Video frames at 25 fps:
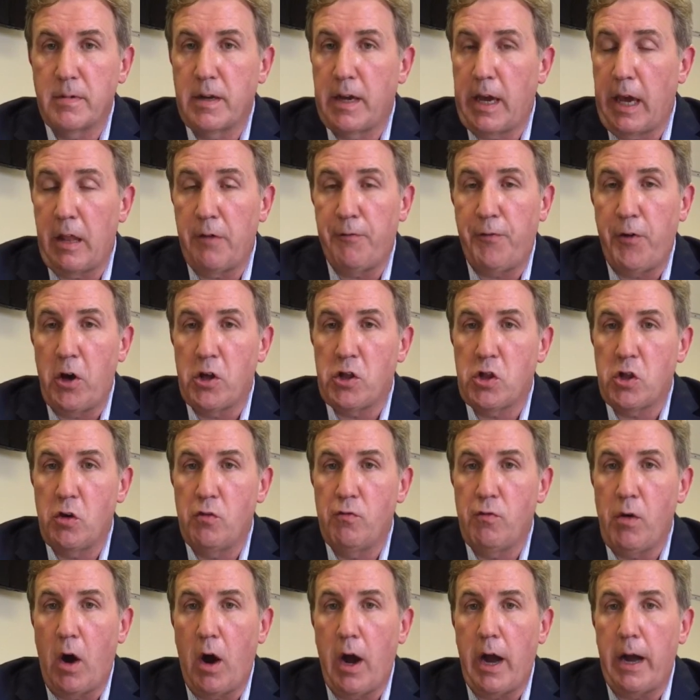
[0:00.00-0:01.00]
Get the first
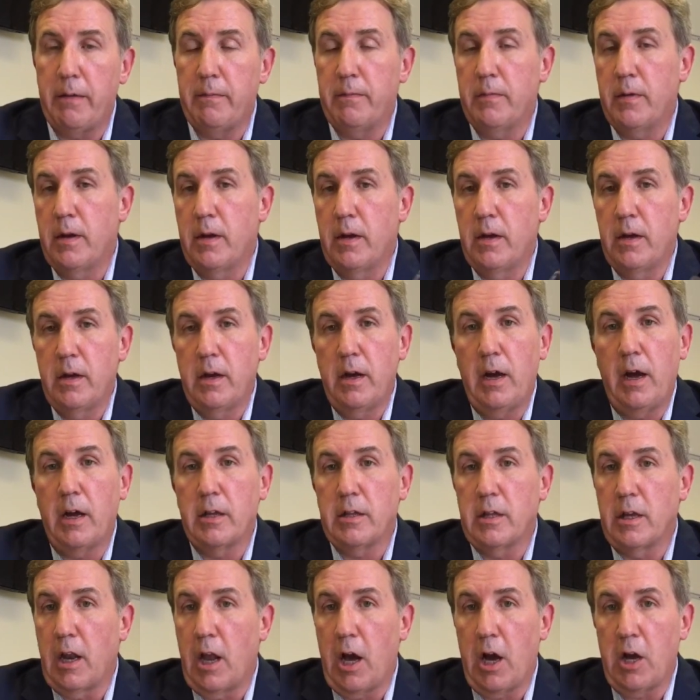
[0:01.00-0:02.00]
2 right
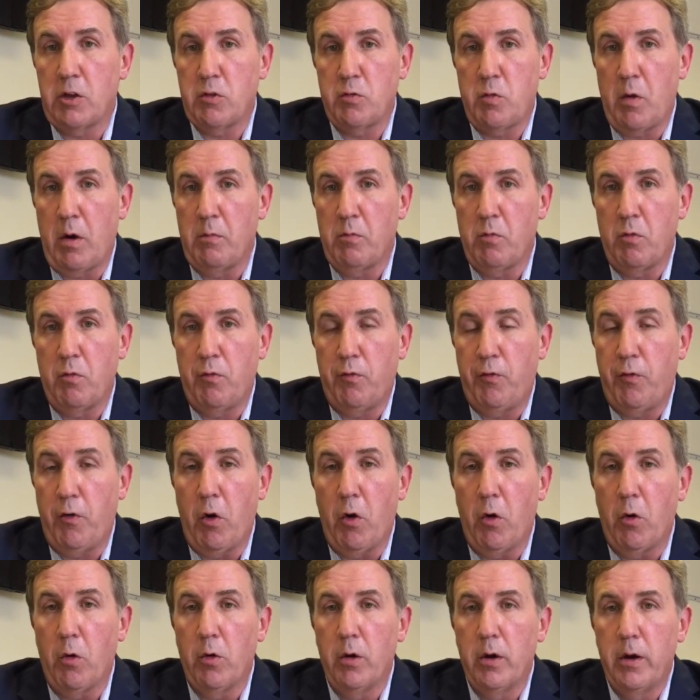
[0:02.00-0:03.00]
and the last one will
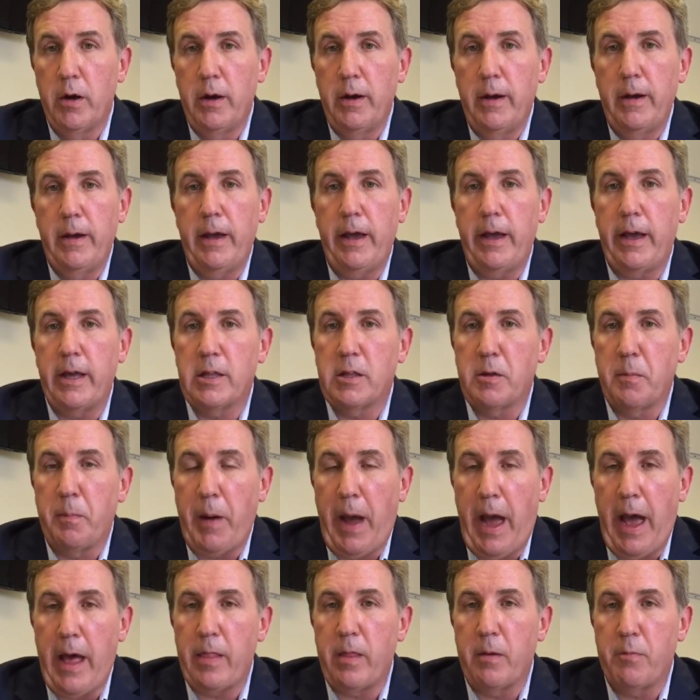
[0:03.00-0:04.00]
fall. It's
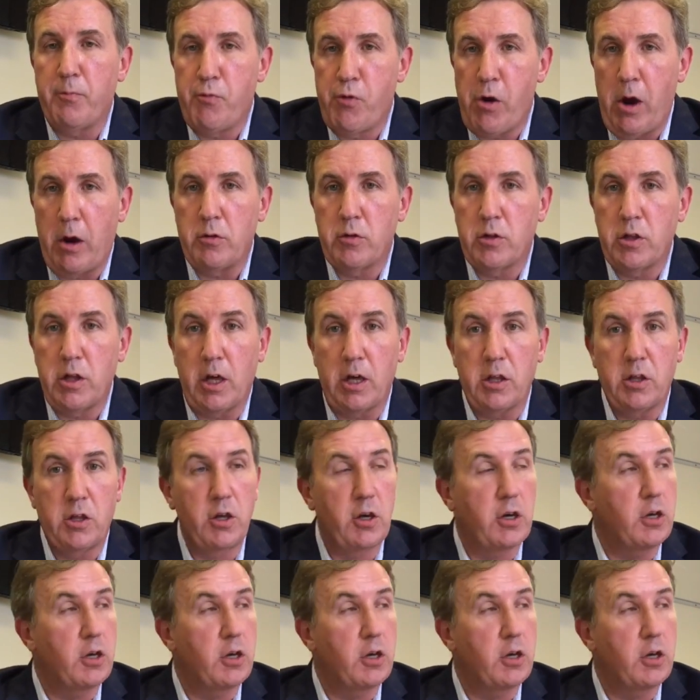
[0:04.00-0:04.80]
about the process.